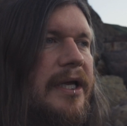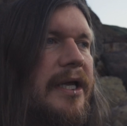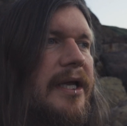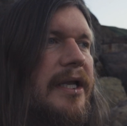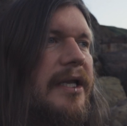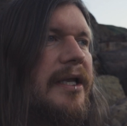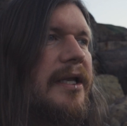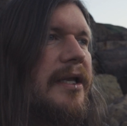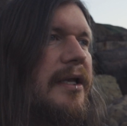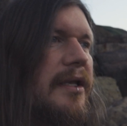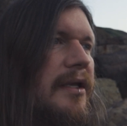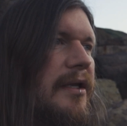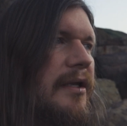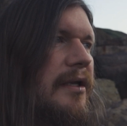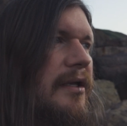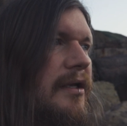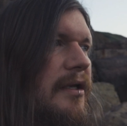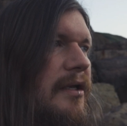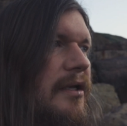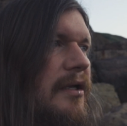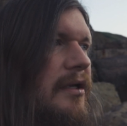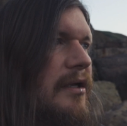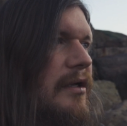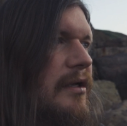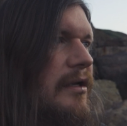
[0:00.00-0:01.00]
and
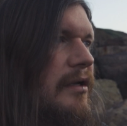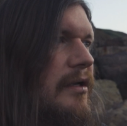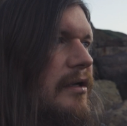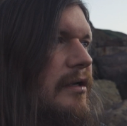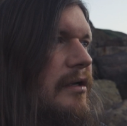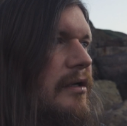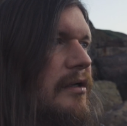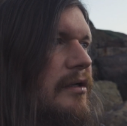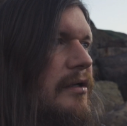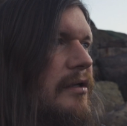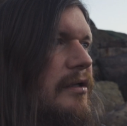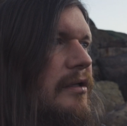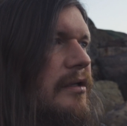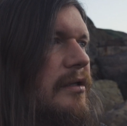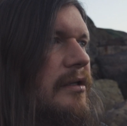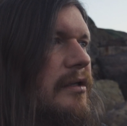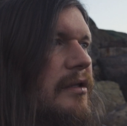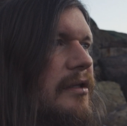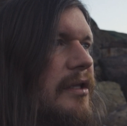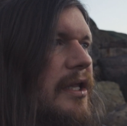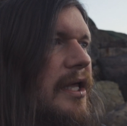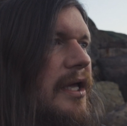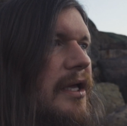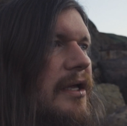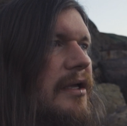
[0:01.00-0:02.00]

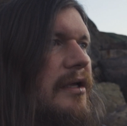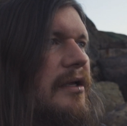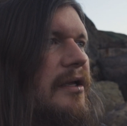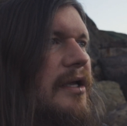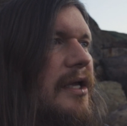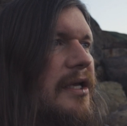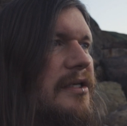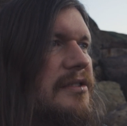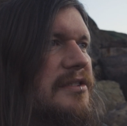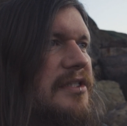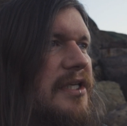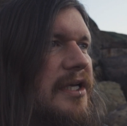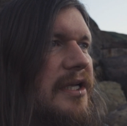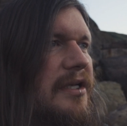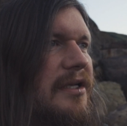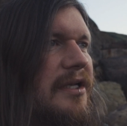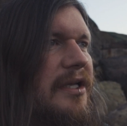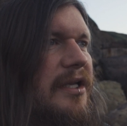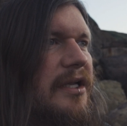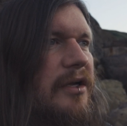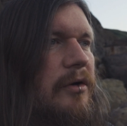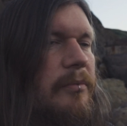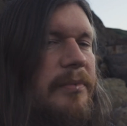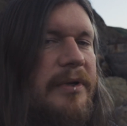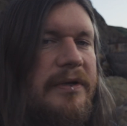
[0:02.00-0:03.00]
that has had a
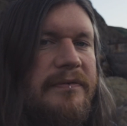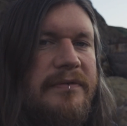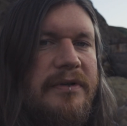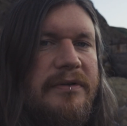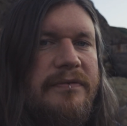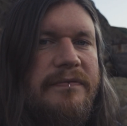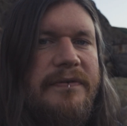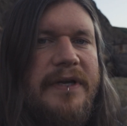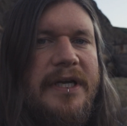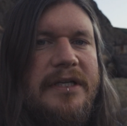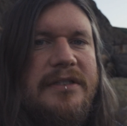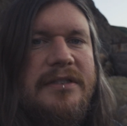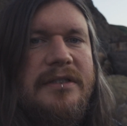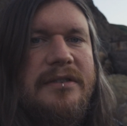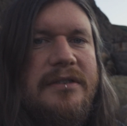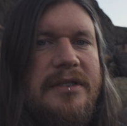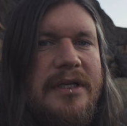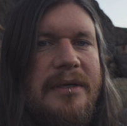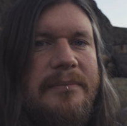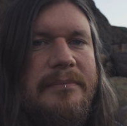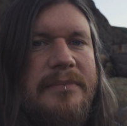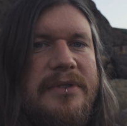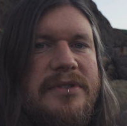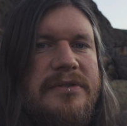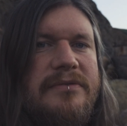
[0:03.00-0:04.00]
little bit of an effect on
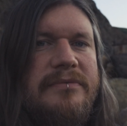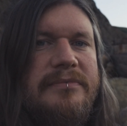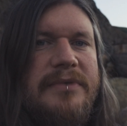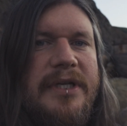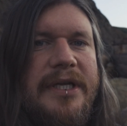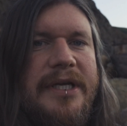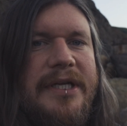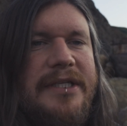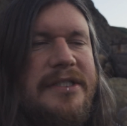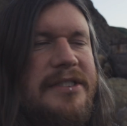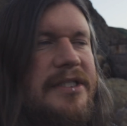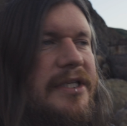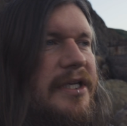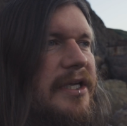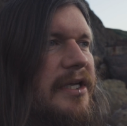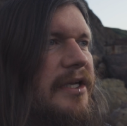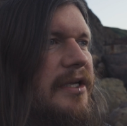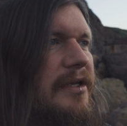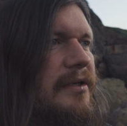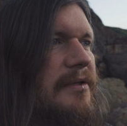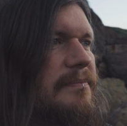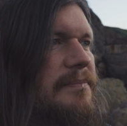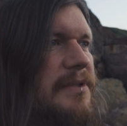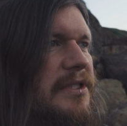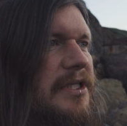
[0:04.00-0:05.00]
numbers from year to
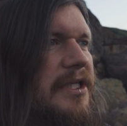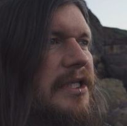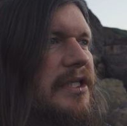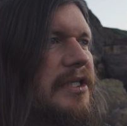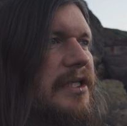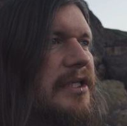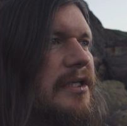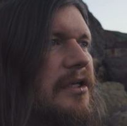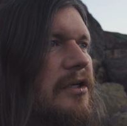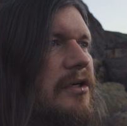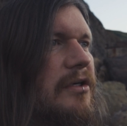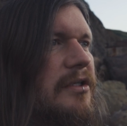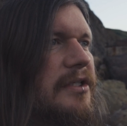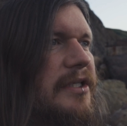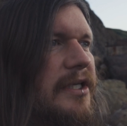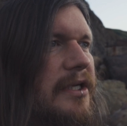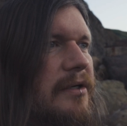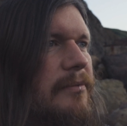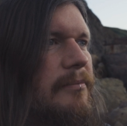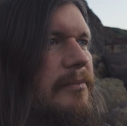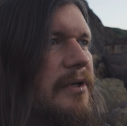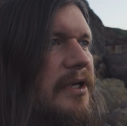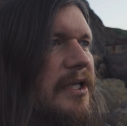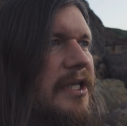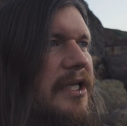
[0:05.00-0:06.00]
year, particularly in
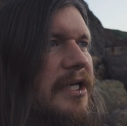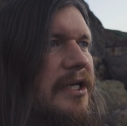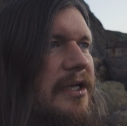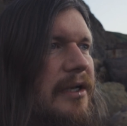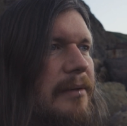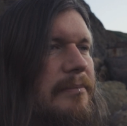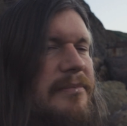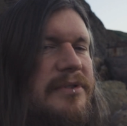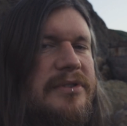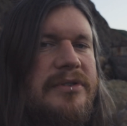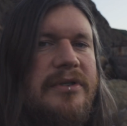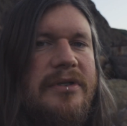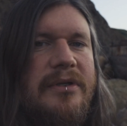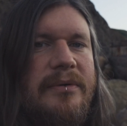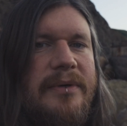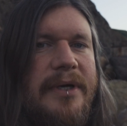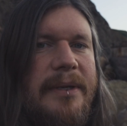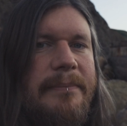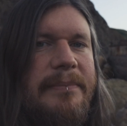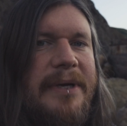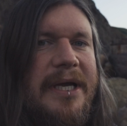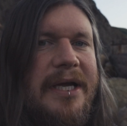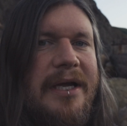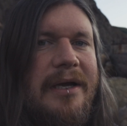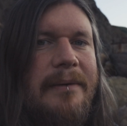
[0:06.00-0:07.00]
lockdown, but I think numbers are on the
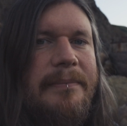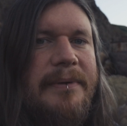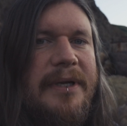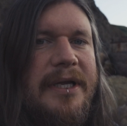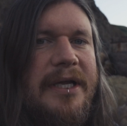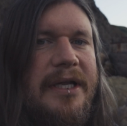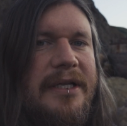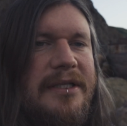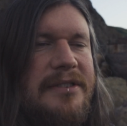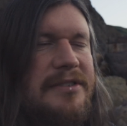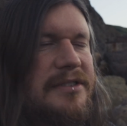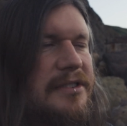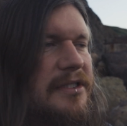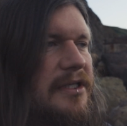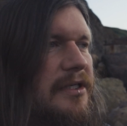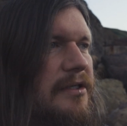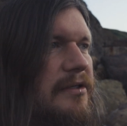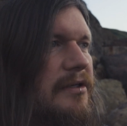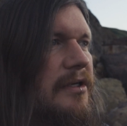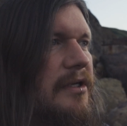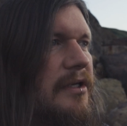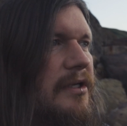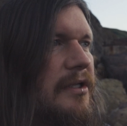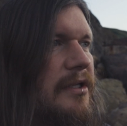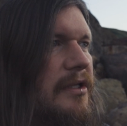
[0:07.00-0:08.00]
way back up again,
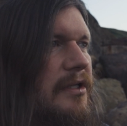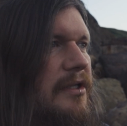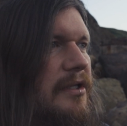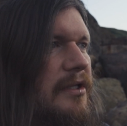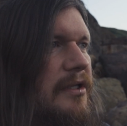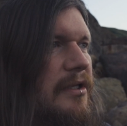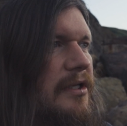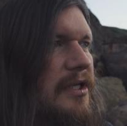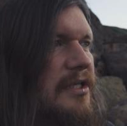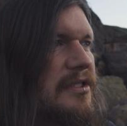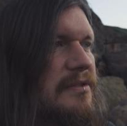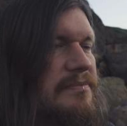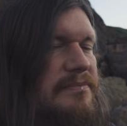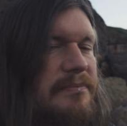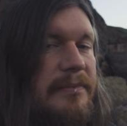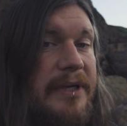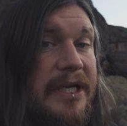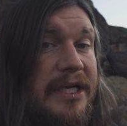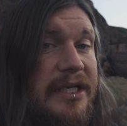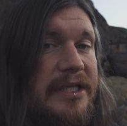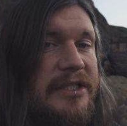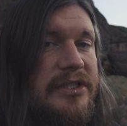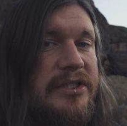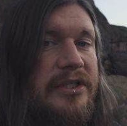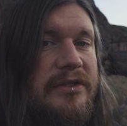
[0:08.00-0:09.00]
so that's
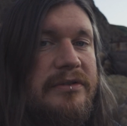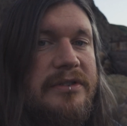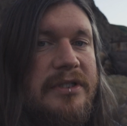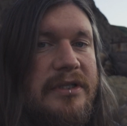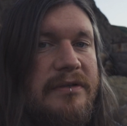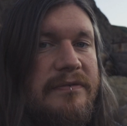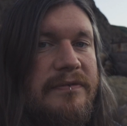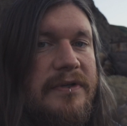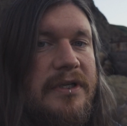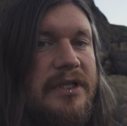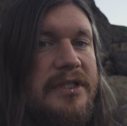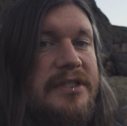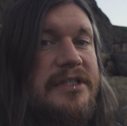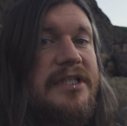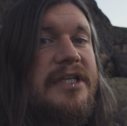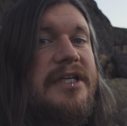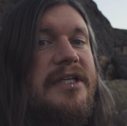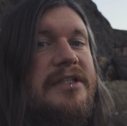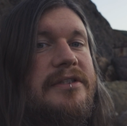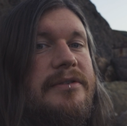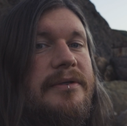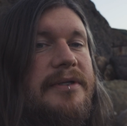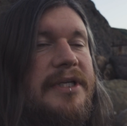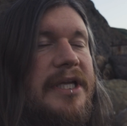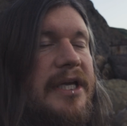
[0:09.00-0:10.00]
mainly due to the
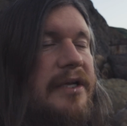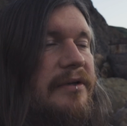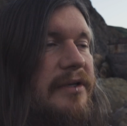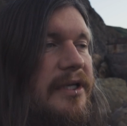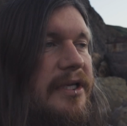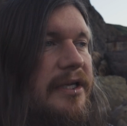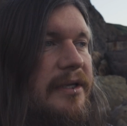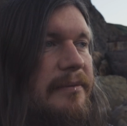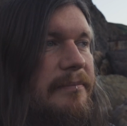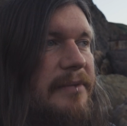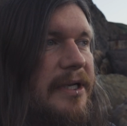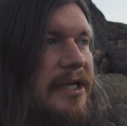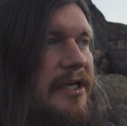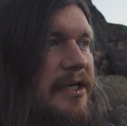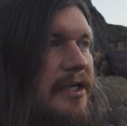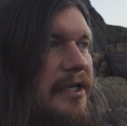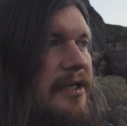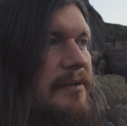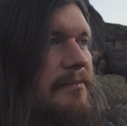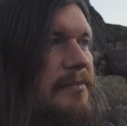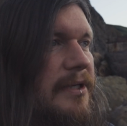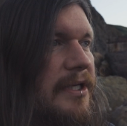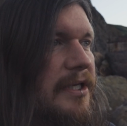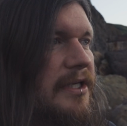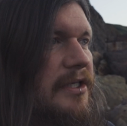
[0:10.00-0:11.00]
volunteers who are down here manning
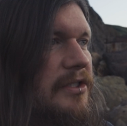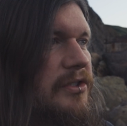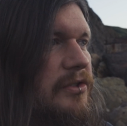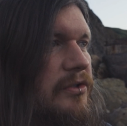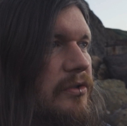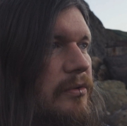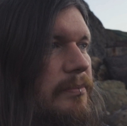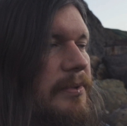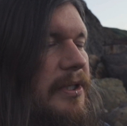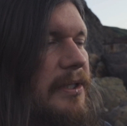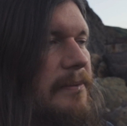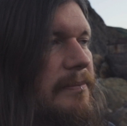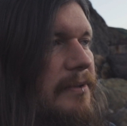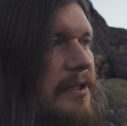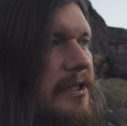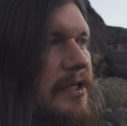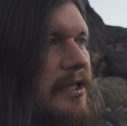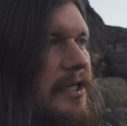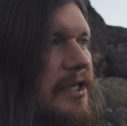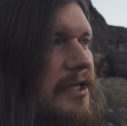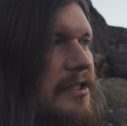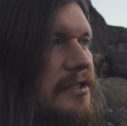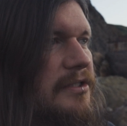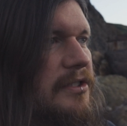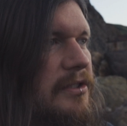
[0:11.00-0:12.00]
it, making sure people
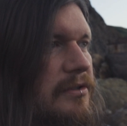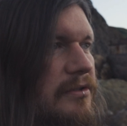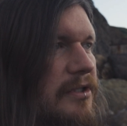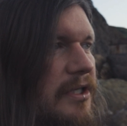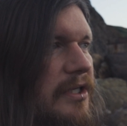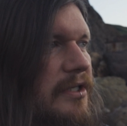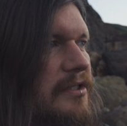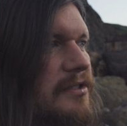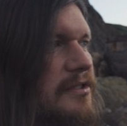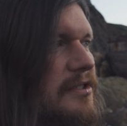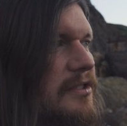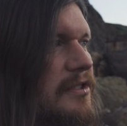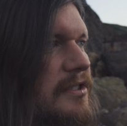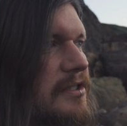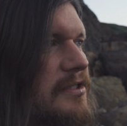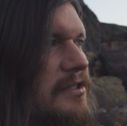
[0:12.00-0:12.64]
aren't getting too close and